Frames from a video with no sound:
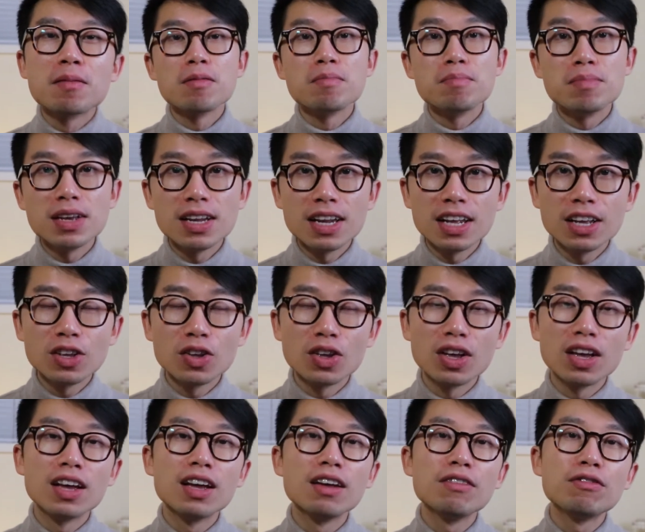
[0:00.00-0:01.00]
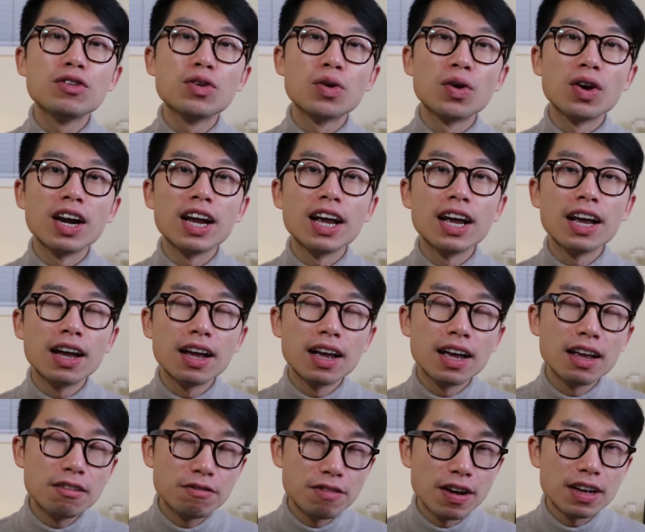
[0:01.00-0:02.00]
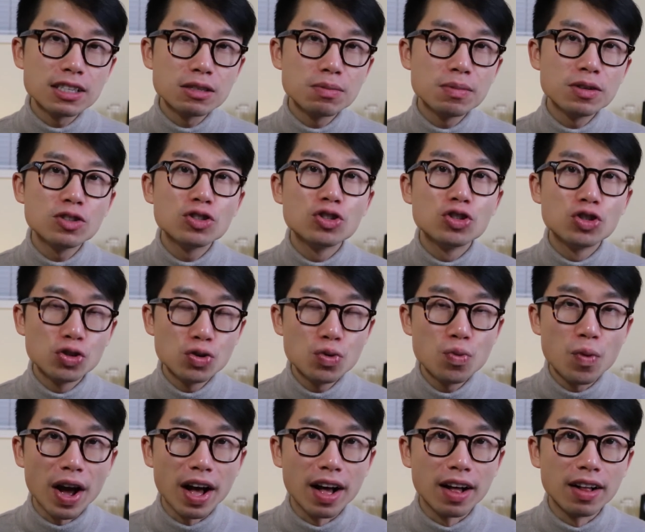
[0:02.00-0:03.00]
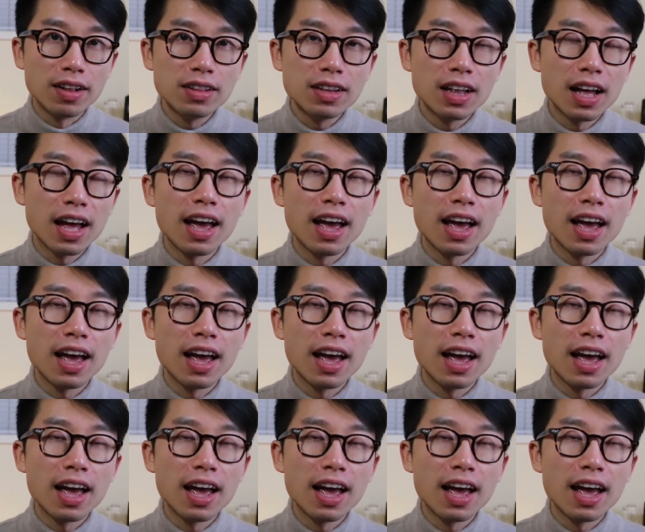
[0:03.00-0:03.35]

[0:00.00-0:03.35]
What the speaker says: Meaning if your investments do well